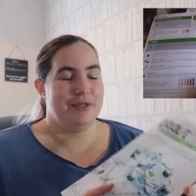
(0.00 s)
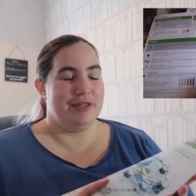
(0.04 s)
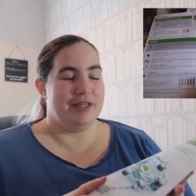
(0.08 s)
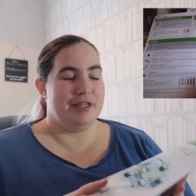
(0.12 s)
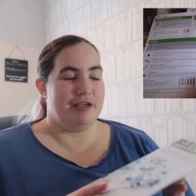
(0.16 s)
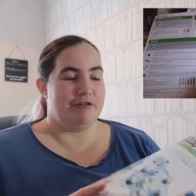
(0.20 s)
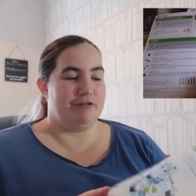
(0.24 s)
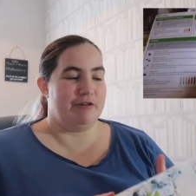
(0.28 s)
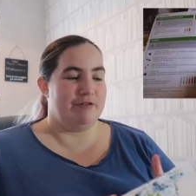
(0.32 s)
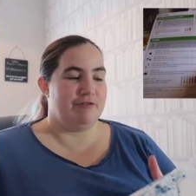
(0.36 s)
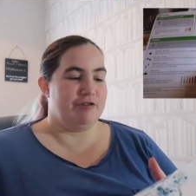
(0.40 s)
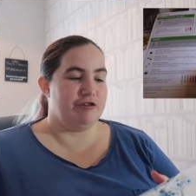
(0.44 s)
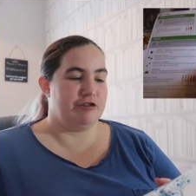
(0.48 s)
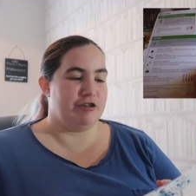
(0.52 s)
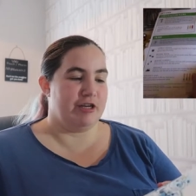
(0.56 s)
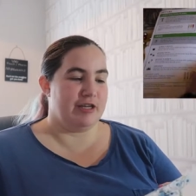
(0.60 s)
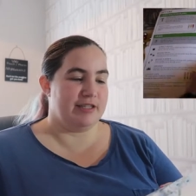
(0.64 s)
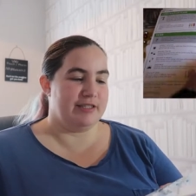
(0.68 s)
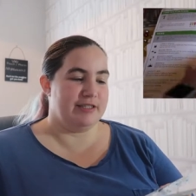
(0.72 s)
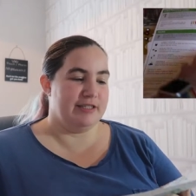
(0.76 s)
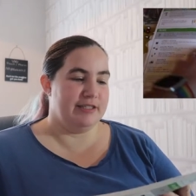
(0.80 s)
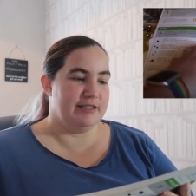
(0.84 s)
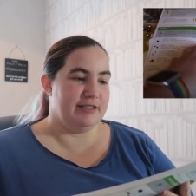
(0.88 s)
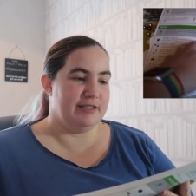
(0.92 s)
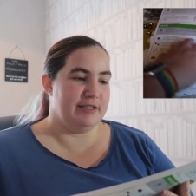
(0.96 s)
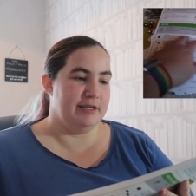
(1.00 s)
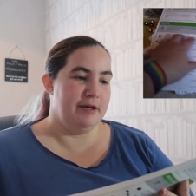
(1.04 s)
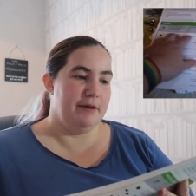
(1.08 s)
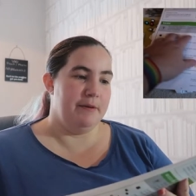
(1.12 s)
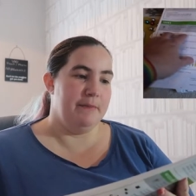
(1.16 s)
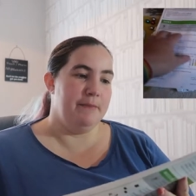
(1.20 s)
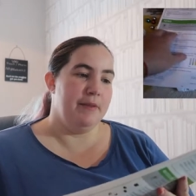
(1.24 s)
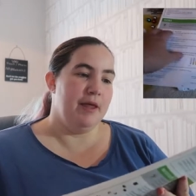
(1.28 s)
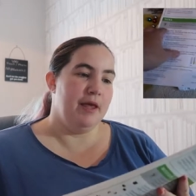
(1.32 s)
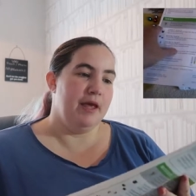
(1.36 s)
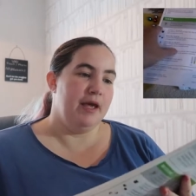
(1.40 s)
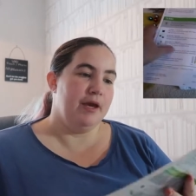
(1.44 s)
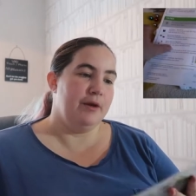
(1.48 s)
with the Gravitrax
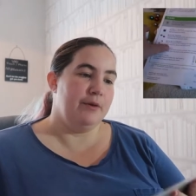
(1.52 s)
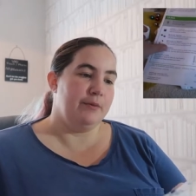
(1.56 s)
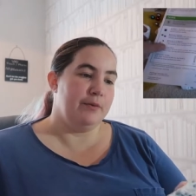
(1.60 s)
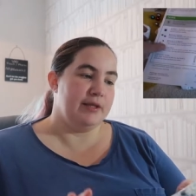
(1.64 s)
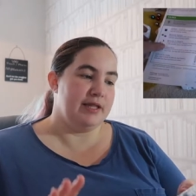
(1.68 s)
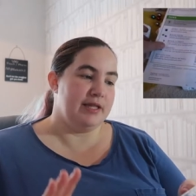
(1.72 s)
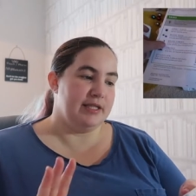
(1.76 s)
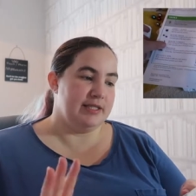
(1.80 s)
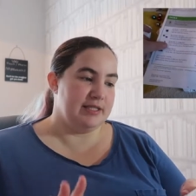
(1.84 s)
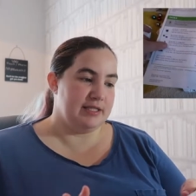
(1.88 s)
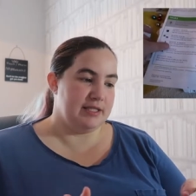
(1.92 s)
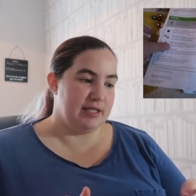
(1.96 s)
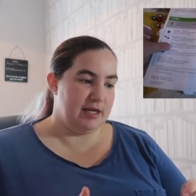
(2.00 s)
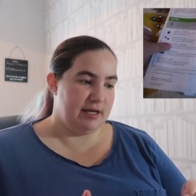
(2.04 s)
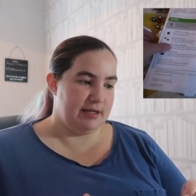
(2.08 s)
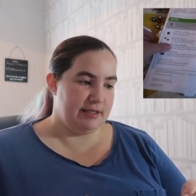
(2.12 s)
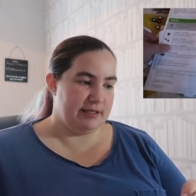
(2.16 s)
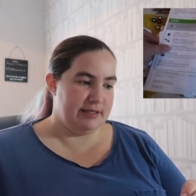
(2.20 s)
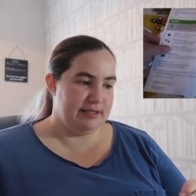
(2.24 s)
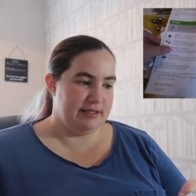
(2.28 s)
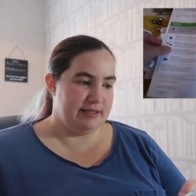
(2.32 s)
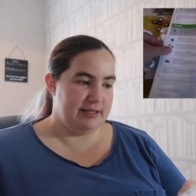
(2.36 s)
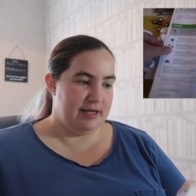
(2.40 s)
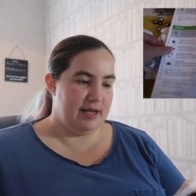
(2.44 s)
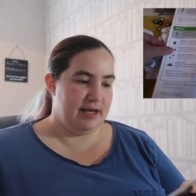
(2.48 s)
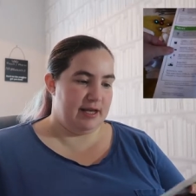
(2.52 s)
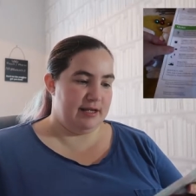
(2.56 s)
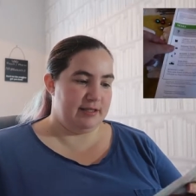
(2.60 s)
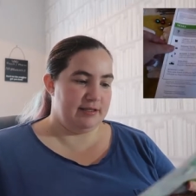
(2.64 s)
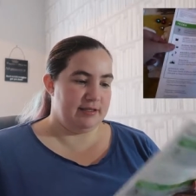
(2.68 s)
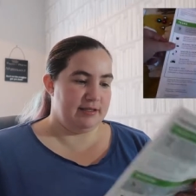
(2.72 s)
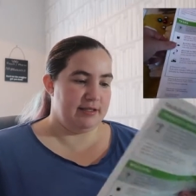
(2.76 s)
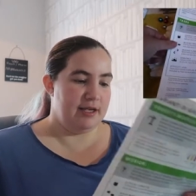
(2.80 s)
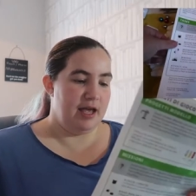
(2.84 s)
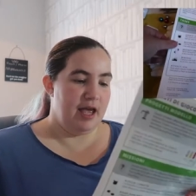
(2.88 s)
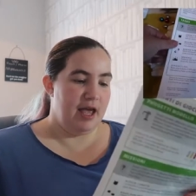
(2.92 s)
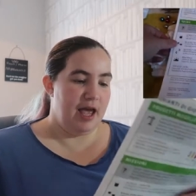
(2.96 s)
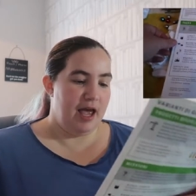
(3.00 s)
system, with the starter set,
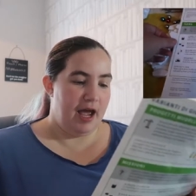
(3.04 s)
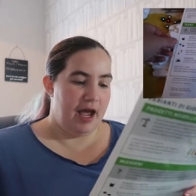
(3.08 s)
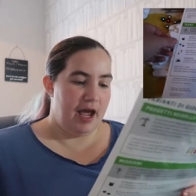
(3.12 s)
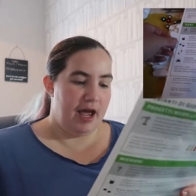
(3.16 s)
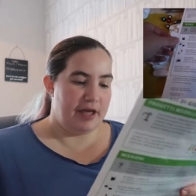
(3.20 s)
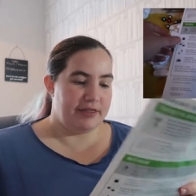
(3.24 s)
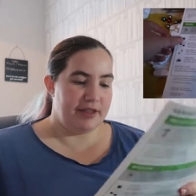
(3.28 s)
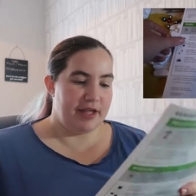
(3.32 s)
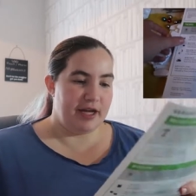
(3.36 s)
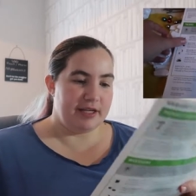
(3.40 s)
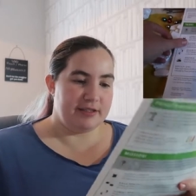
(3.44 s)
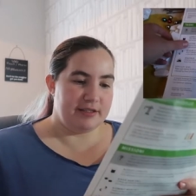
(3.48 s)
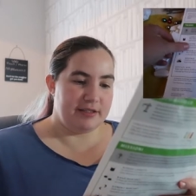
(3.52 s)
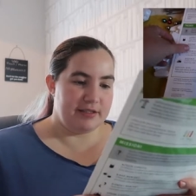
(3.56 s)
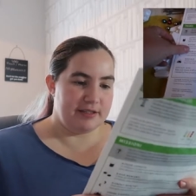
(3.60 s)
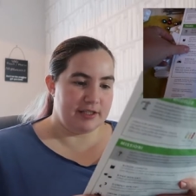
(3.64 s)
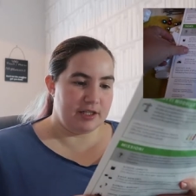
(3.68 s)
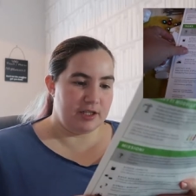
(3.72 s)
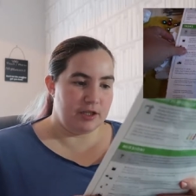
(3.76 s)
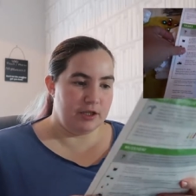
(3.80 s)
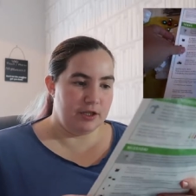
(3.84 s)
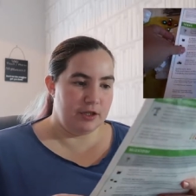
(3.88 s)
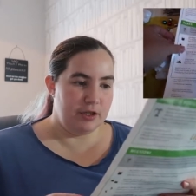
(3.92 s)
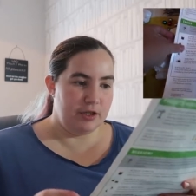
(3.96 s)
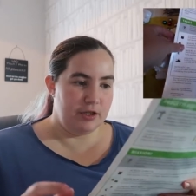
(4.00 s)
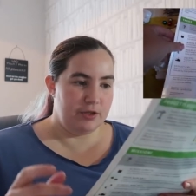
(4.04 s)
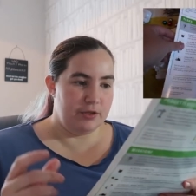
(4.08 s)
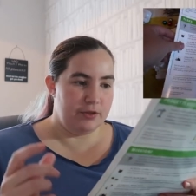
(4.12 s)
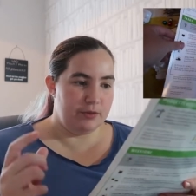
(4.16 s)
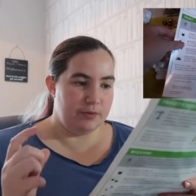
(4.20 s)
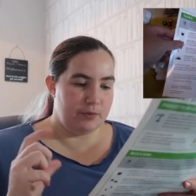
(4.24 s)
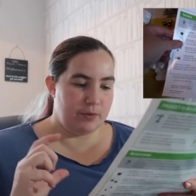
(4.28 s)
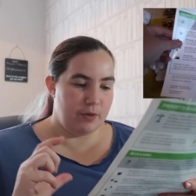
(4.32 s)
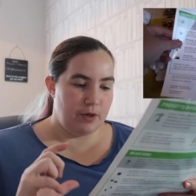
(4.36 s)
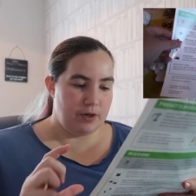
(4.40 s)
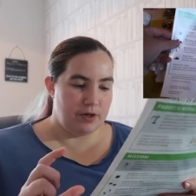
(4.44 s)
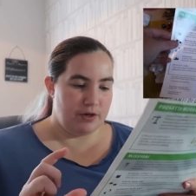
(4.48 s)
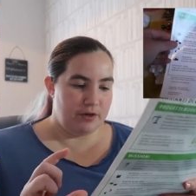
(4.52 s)
and that does
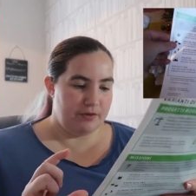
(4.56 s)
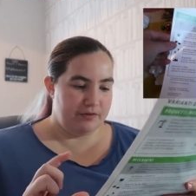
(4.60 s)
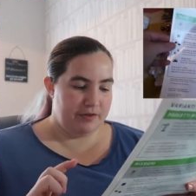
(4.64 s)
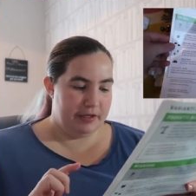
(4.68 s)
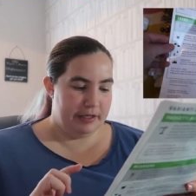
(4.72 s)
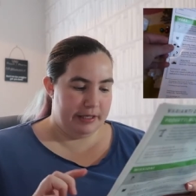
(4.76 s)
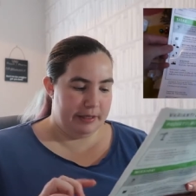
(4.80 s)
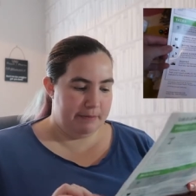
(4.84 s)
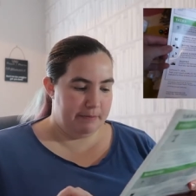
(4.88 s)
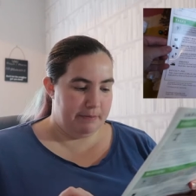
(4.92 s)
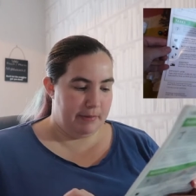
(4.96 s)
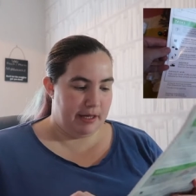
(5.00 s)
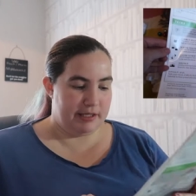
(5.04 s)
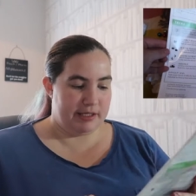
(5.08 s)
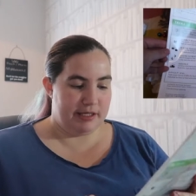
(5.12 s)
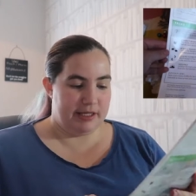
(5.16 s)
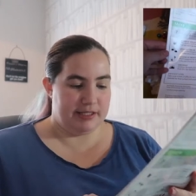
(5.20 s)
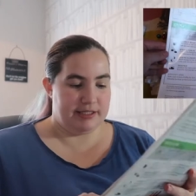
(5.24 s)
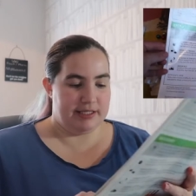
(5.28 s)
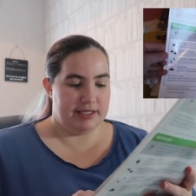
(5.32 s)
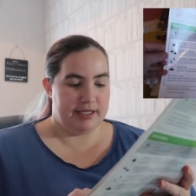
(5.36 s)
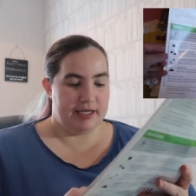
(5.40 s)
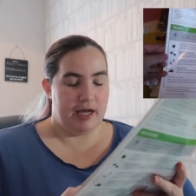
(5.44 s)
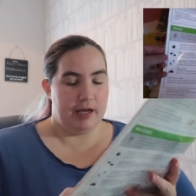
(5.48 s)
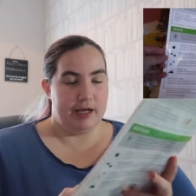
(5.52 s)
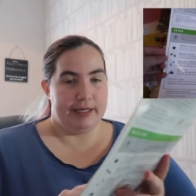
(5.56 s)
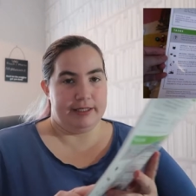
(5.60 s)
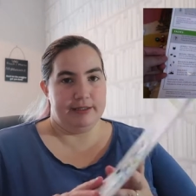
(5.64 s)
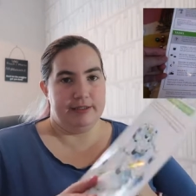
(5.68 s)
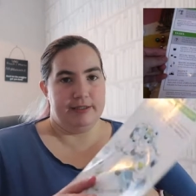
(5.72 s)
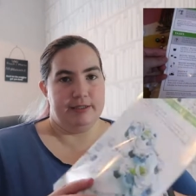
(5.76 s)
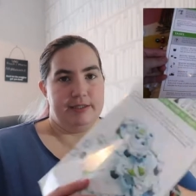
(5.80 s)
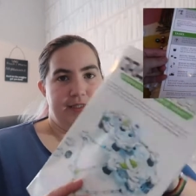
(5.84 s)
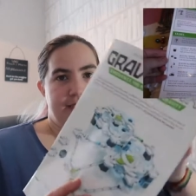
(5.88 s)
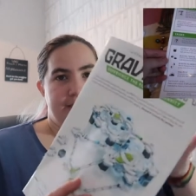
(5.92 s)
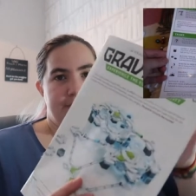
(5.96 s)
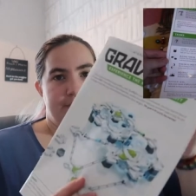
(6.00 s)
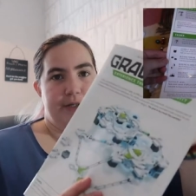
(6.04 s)
include one of the magnetic
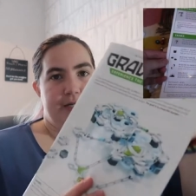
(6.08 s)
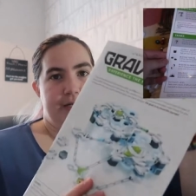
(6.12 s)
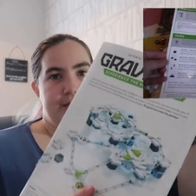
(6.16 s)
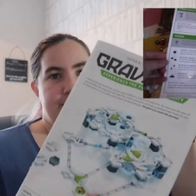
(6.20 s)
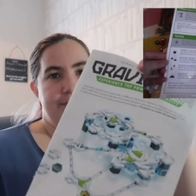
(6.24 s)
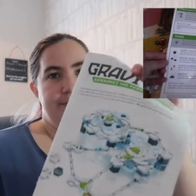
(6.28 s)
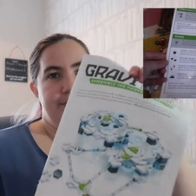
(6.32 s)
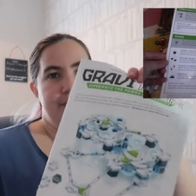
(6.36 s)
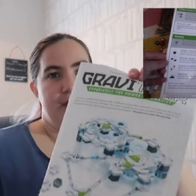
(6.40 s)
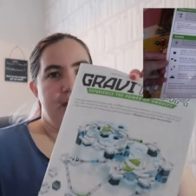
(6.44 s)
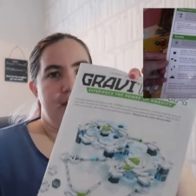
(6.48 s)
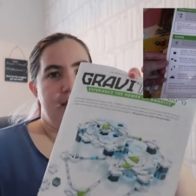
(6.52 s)
cannons as well.